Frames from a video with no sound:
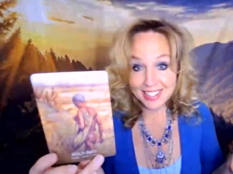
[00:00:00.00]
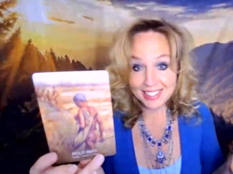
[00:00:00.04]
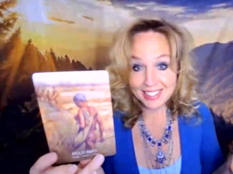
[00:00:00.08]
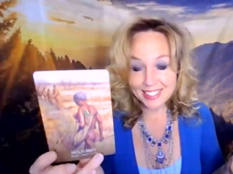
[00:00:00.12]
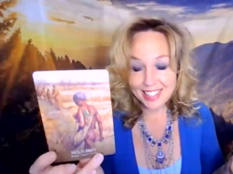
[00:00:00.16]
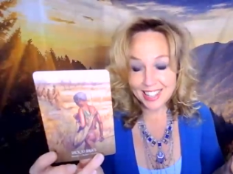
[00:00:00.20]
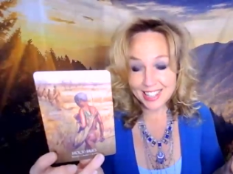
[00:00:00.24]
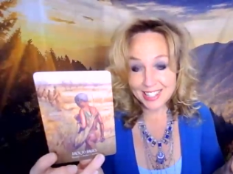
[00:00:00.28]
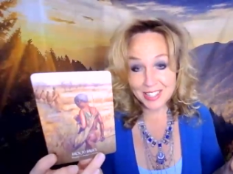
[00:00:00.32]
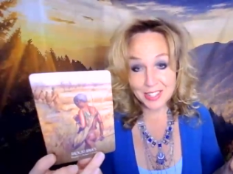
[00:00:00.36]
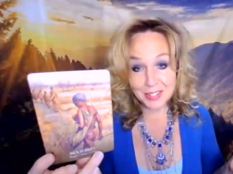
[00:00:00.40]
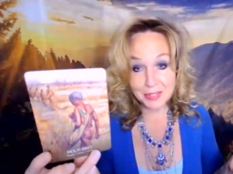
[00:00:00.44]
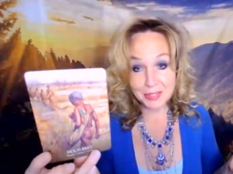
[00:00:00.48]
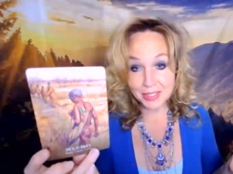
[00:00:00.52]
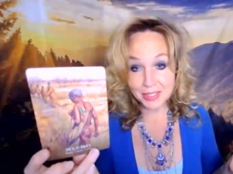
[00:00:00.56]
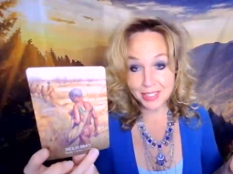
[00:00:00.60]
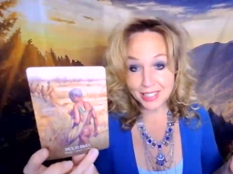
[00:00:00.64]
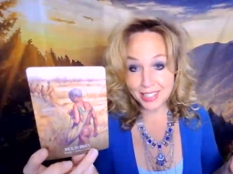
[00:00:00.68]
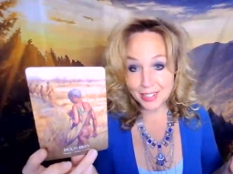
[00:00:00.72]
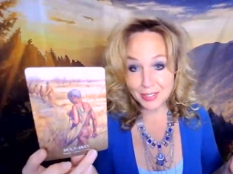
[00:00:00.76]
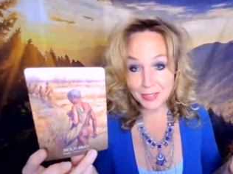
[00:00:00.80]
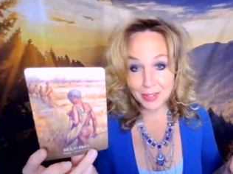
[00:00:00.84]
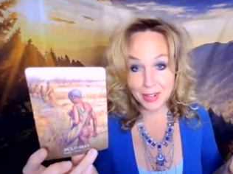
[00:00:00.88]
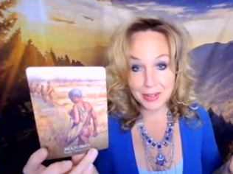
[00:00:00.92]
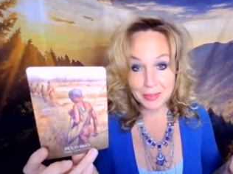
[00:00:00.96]
that's a really
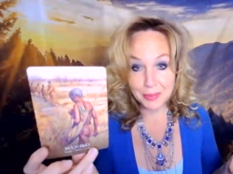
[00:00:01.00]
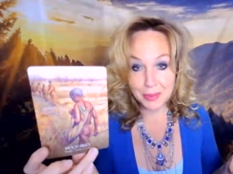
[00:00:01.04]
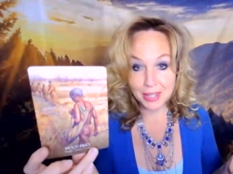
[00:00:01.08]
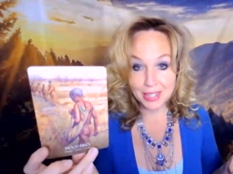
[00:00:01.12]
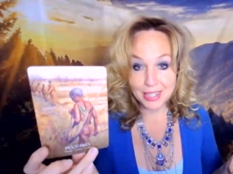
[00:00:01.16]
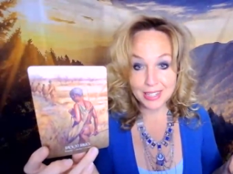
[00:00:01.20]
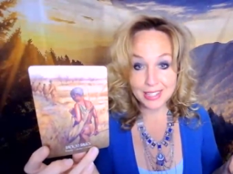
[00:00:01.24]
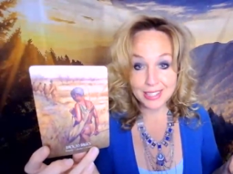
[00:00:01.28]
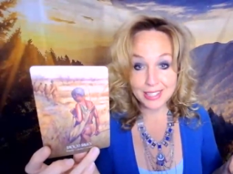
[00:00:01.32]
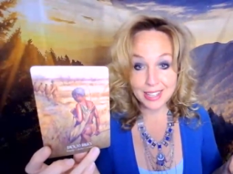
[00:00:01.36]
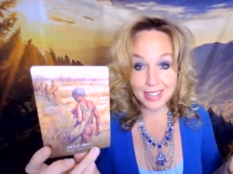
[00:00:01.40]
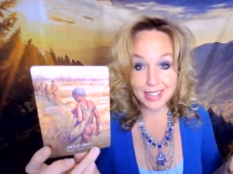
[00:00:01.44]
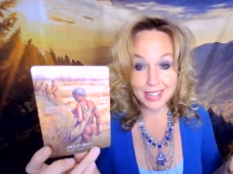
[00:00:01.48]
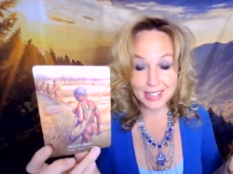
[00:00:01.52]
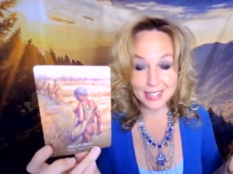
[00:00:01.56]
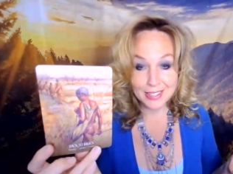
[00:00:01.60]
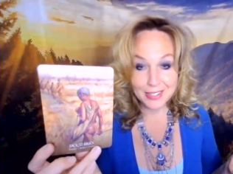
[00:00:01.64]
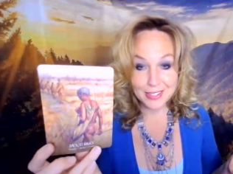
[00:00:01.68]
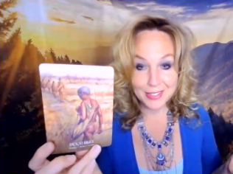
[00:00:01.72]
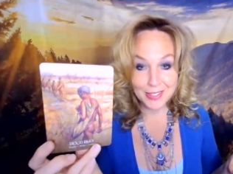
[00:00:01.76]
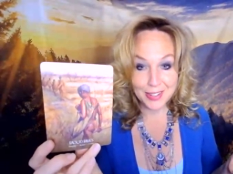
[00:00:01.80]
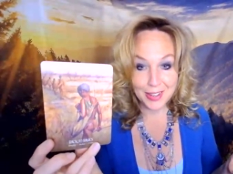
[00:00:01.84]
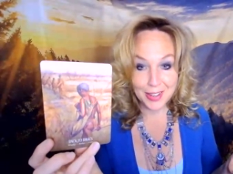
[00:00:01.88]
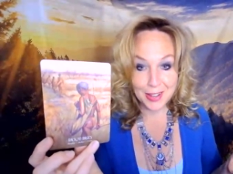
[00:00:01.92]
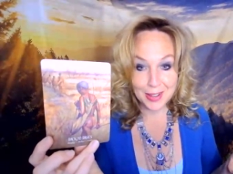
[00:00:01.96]
great way to say
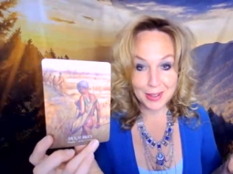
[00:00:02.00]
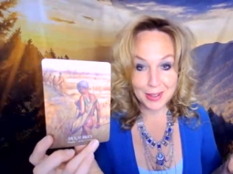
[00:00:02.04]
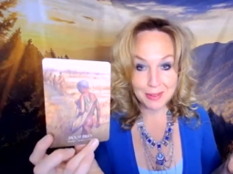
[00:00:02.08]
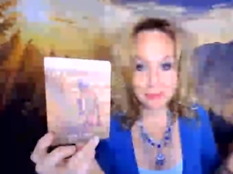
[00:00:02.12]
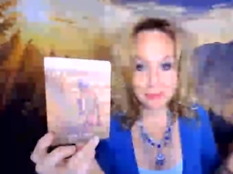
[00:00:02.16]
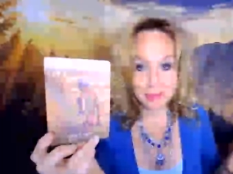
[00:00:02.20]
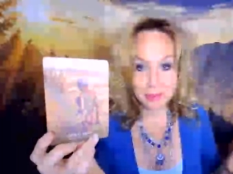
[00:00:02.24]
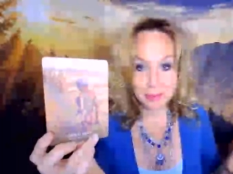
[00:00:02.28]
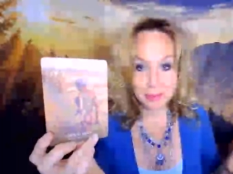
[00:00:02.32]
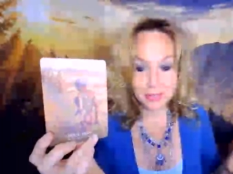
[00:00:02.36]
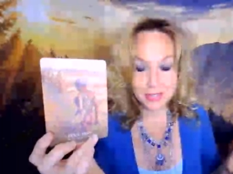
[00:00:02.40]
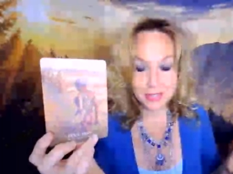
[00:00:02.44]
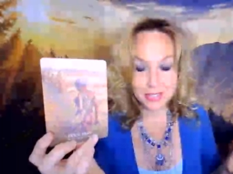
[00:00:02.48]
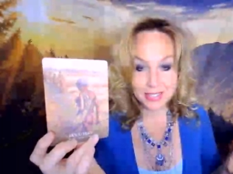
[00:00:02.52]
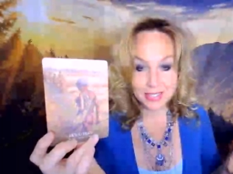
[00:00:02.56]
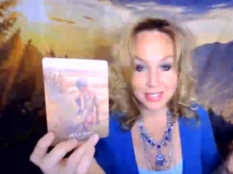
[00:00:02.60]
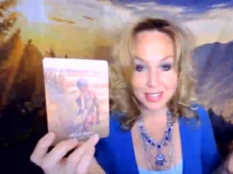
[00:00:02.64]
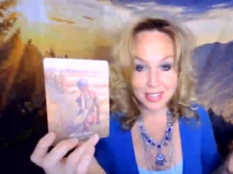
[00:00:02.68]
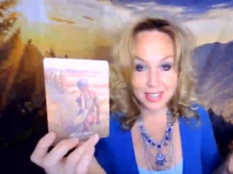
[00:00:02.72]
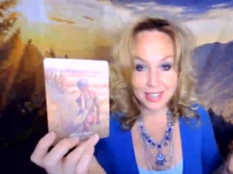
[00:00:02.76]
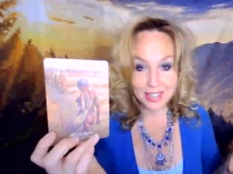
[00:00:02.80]
it um, it was